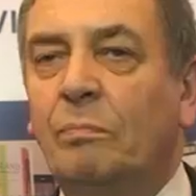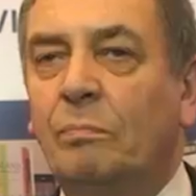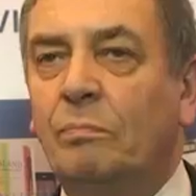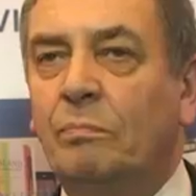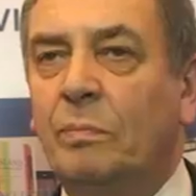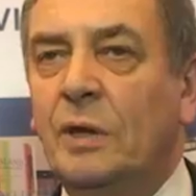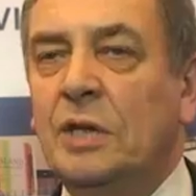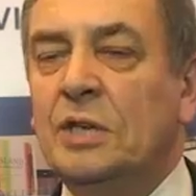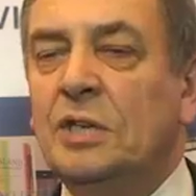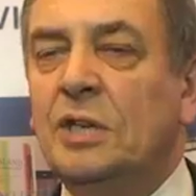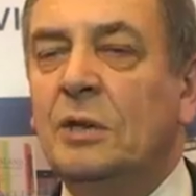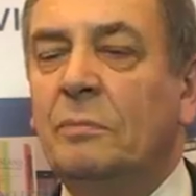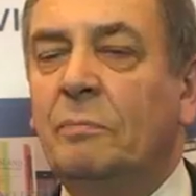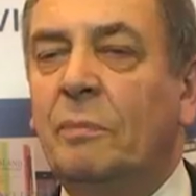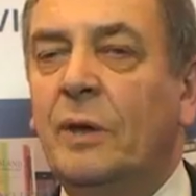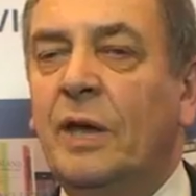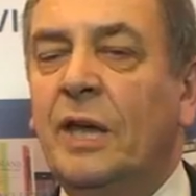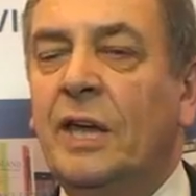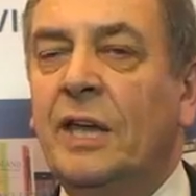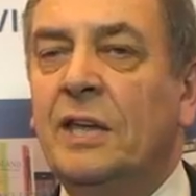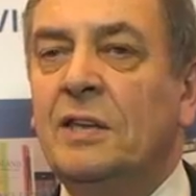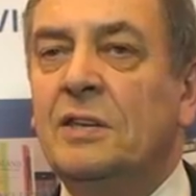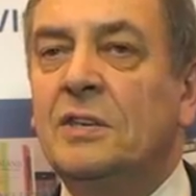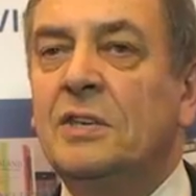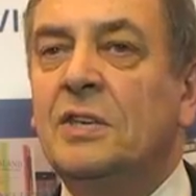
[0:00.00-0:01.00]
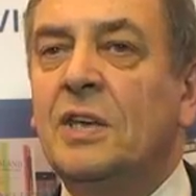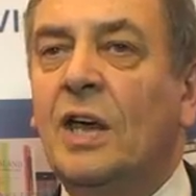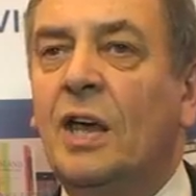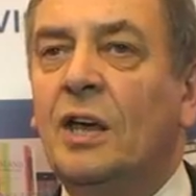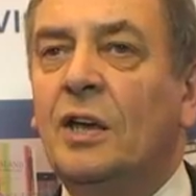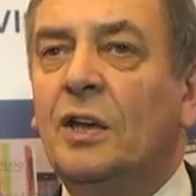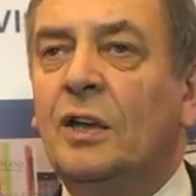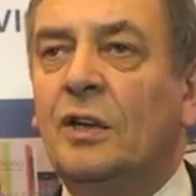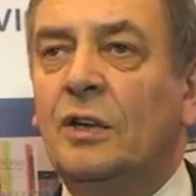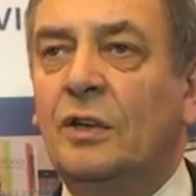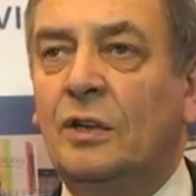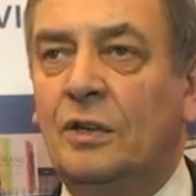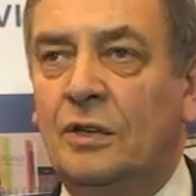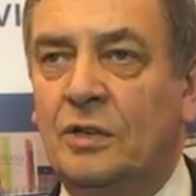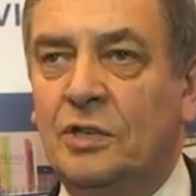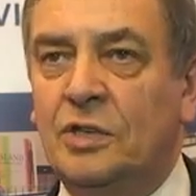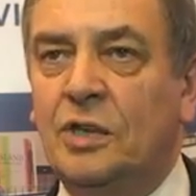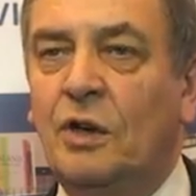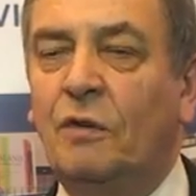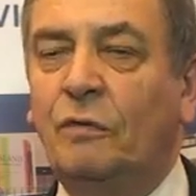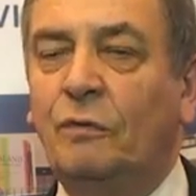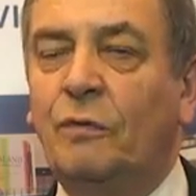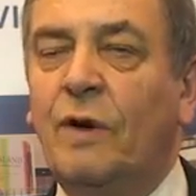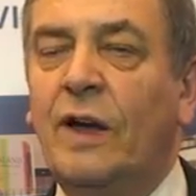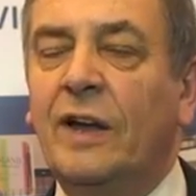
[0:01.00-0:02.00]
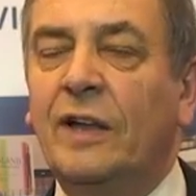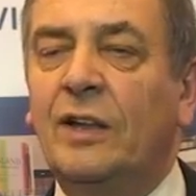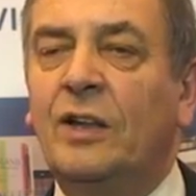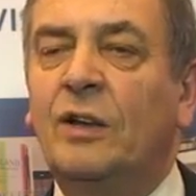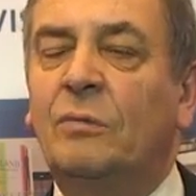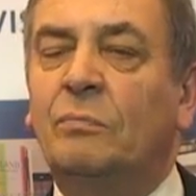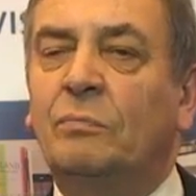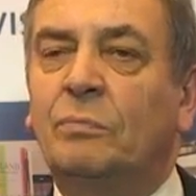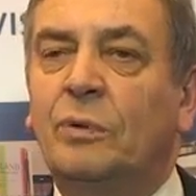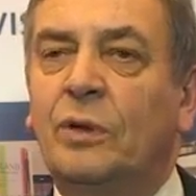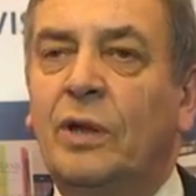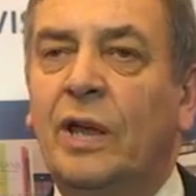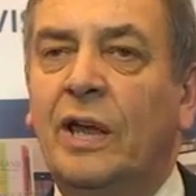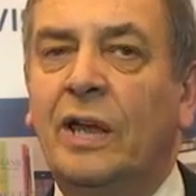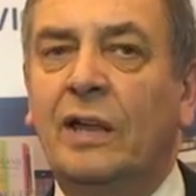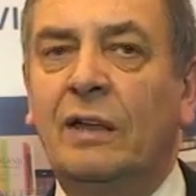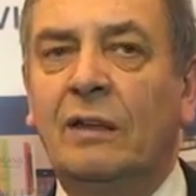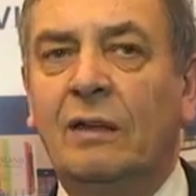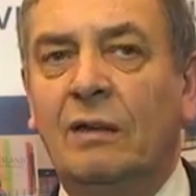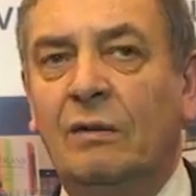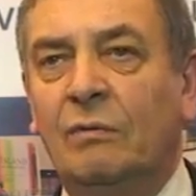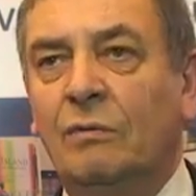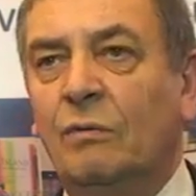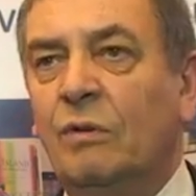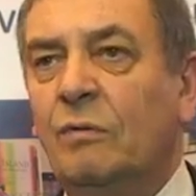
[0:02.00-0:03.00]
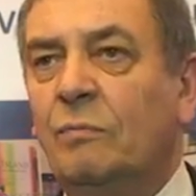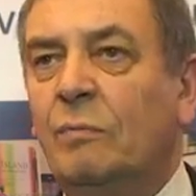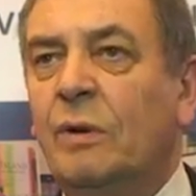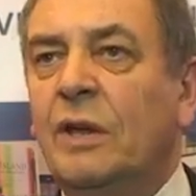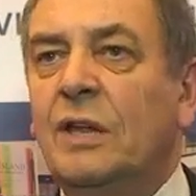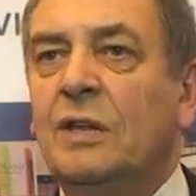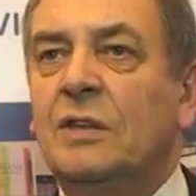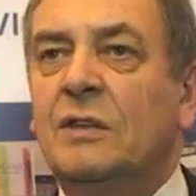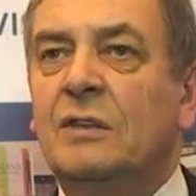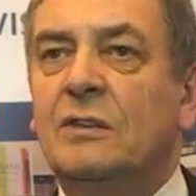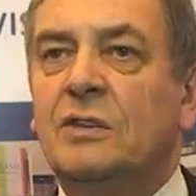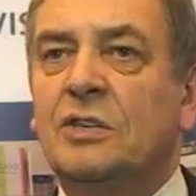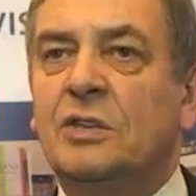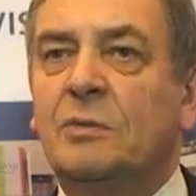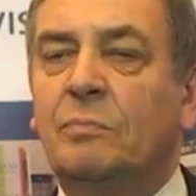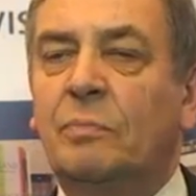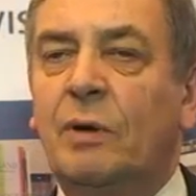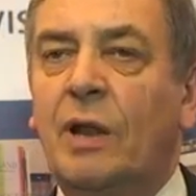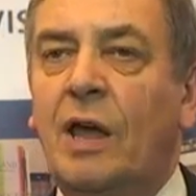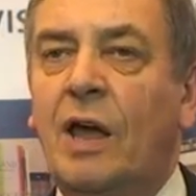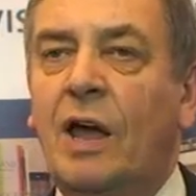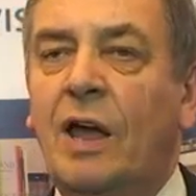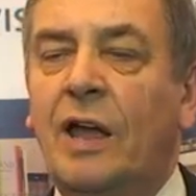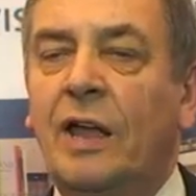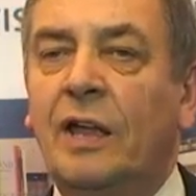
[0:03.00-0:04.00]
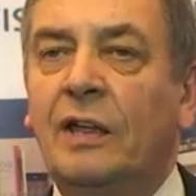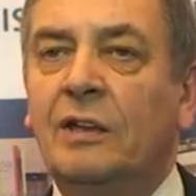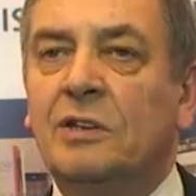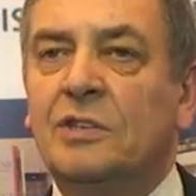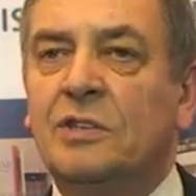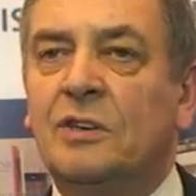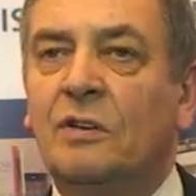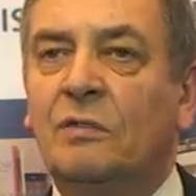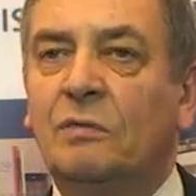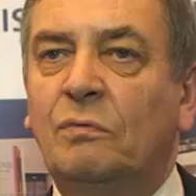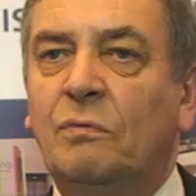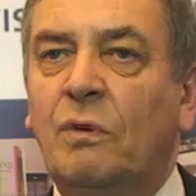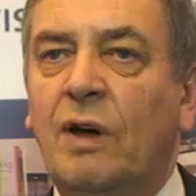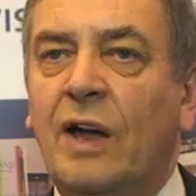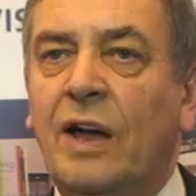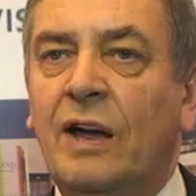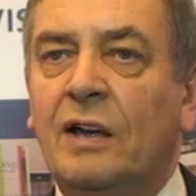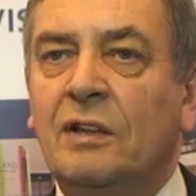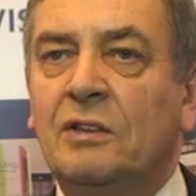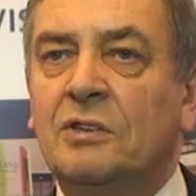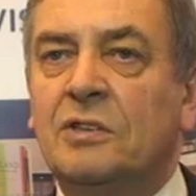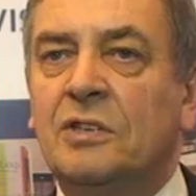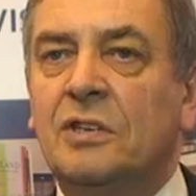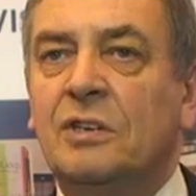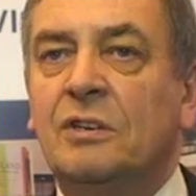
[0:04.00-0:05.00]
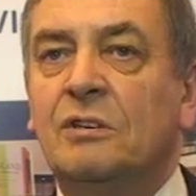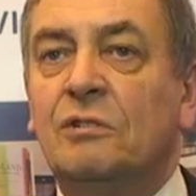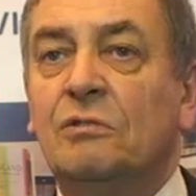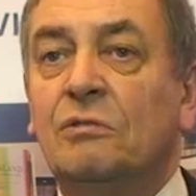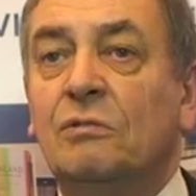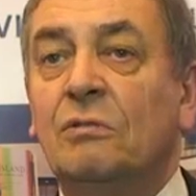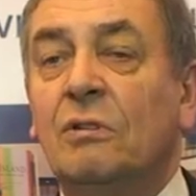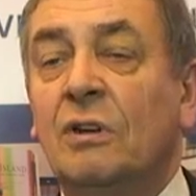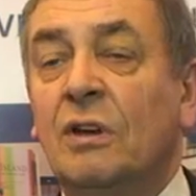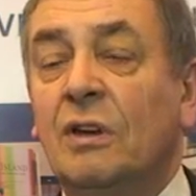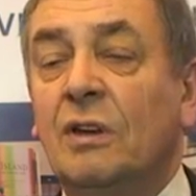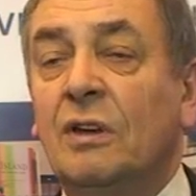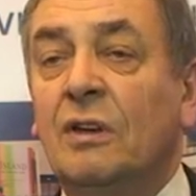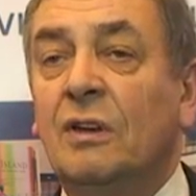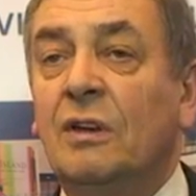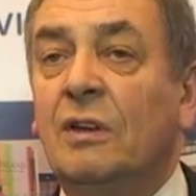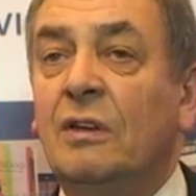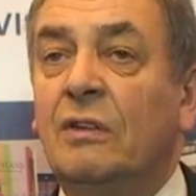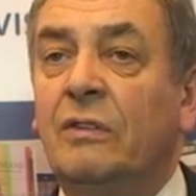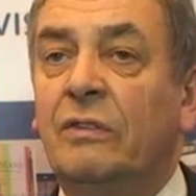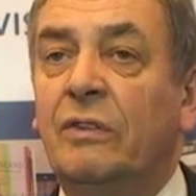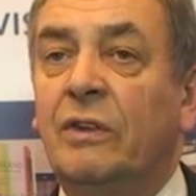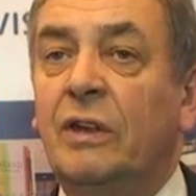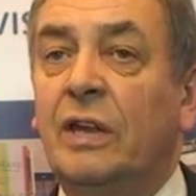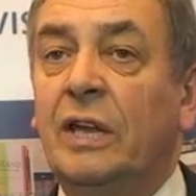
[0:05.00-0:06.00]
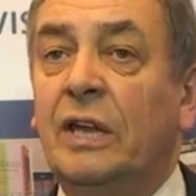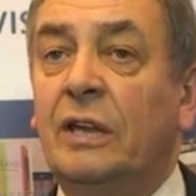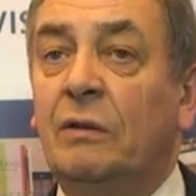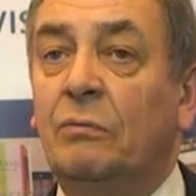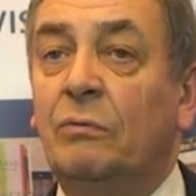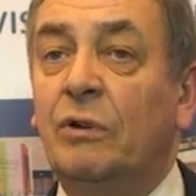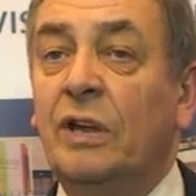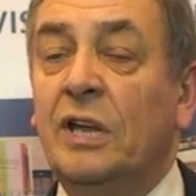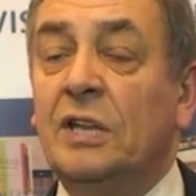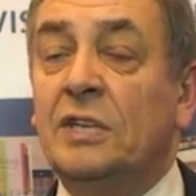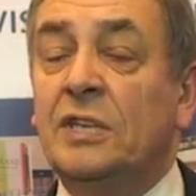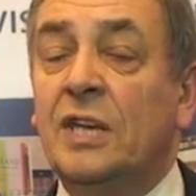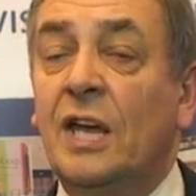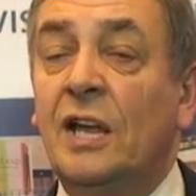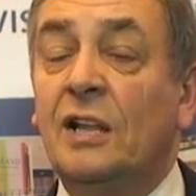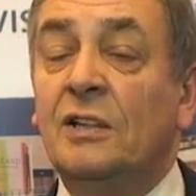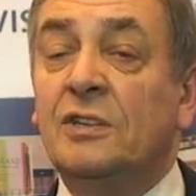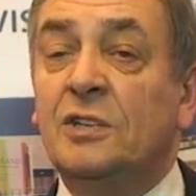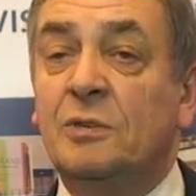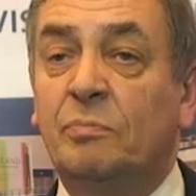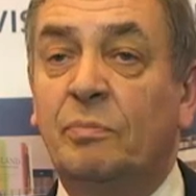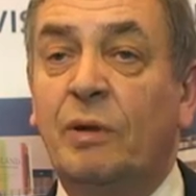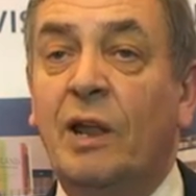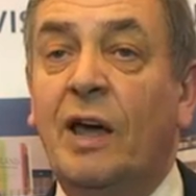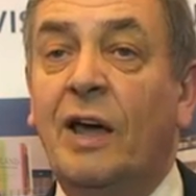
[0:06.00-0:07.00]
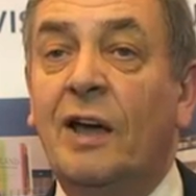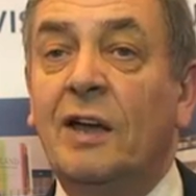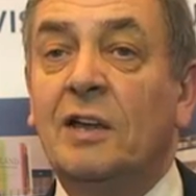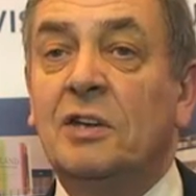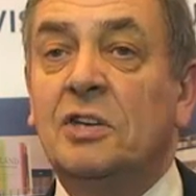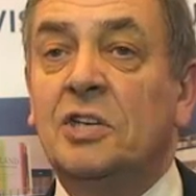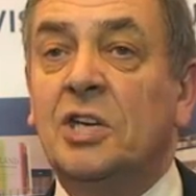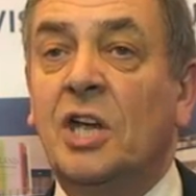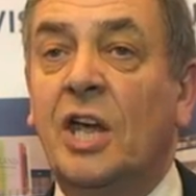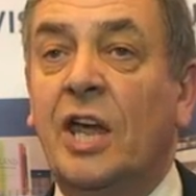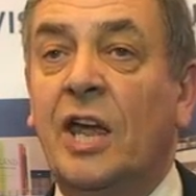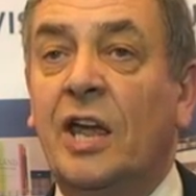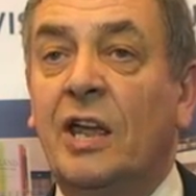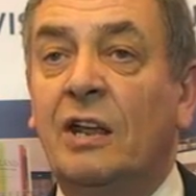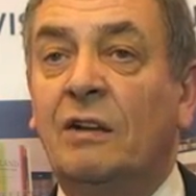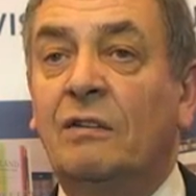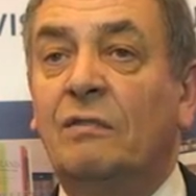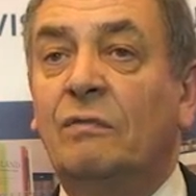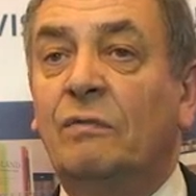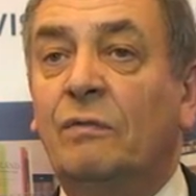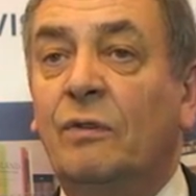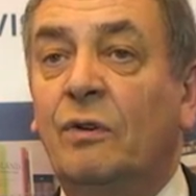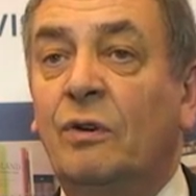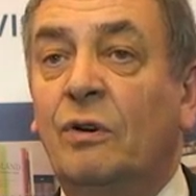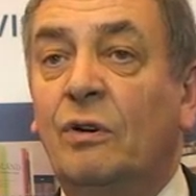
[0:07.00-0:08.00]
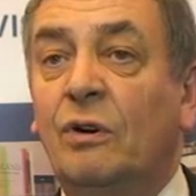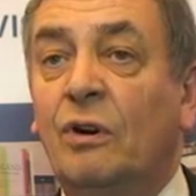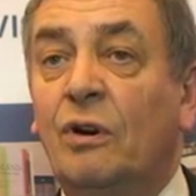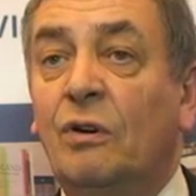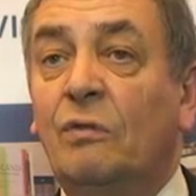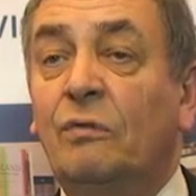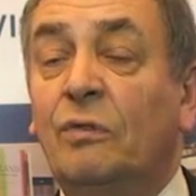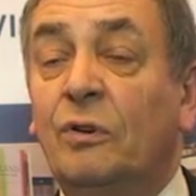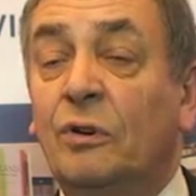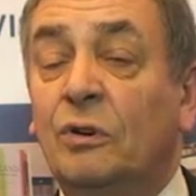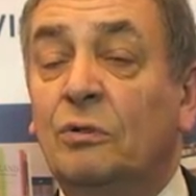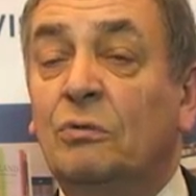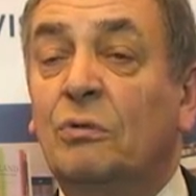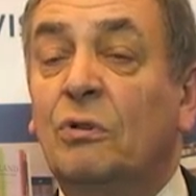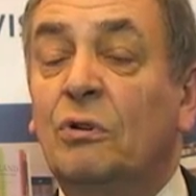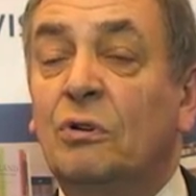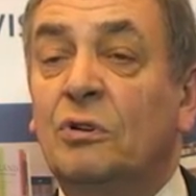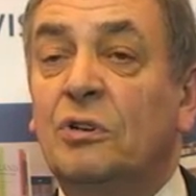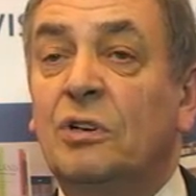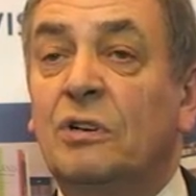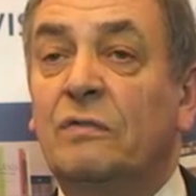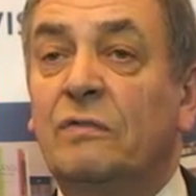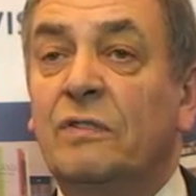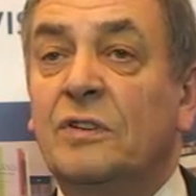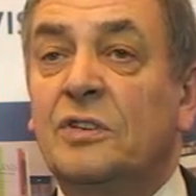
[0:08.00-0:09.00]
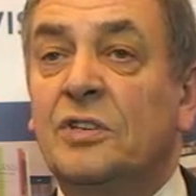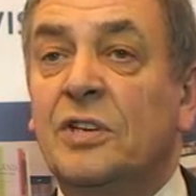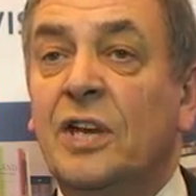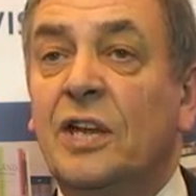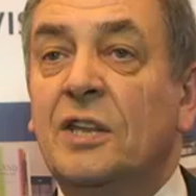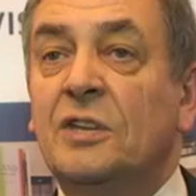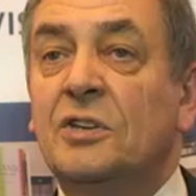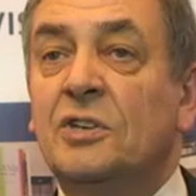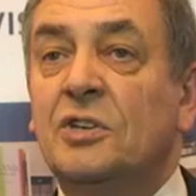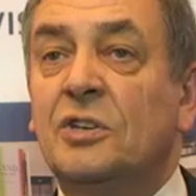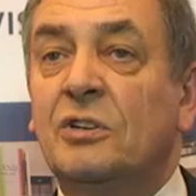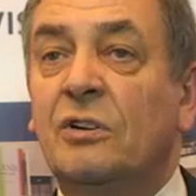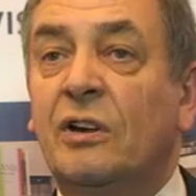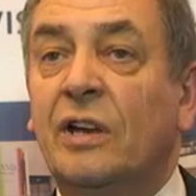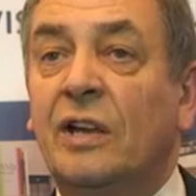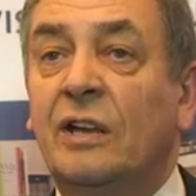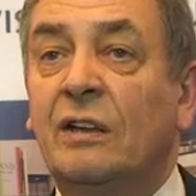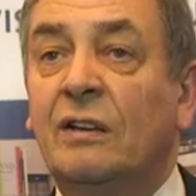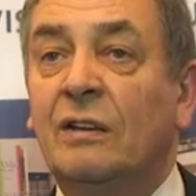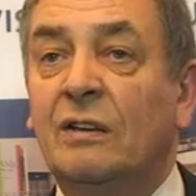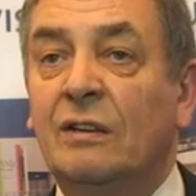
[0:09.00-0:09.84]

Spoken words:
BCP's a software company. We've been supplying software to the retail supply chain for over a quarter of a century,